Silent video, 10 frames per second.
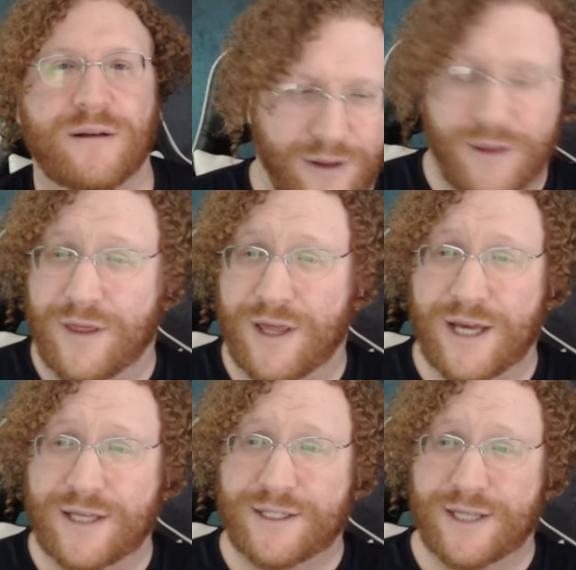
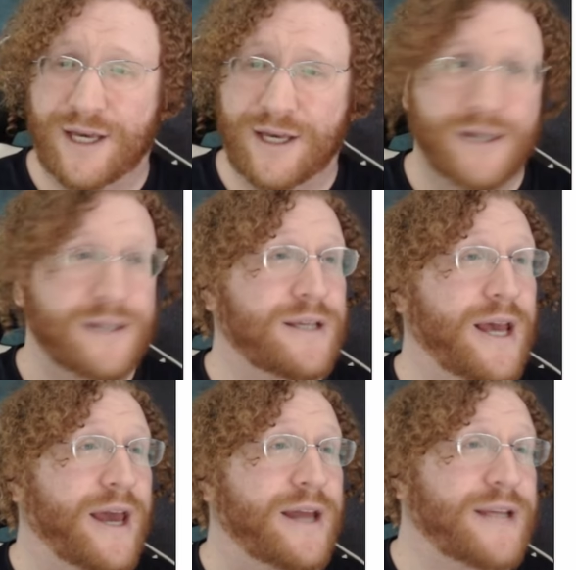This is
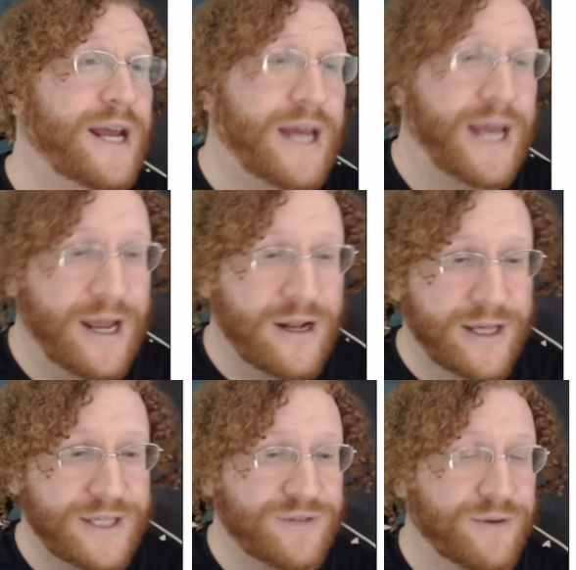a data
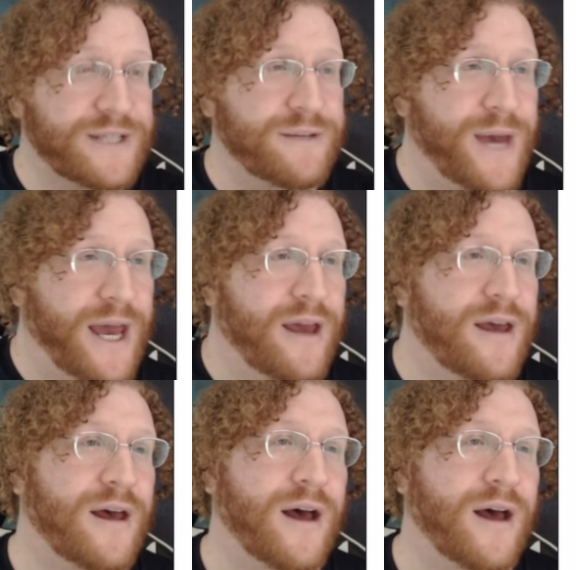analyst resume.